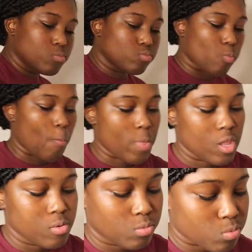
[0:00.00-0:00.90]

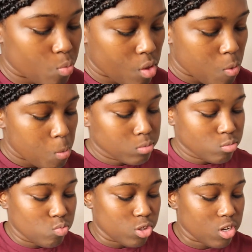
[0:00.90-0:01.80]

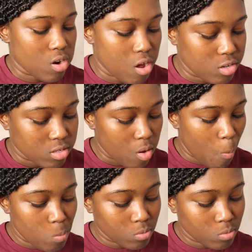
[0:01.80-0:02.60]
Let me stir all this up.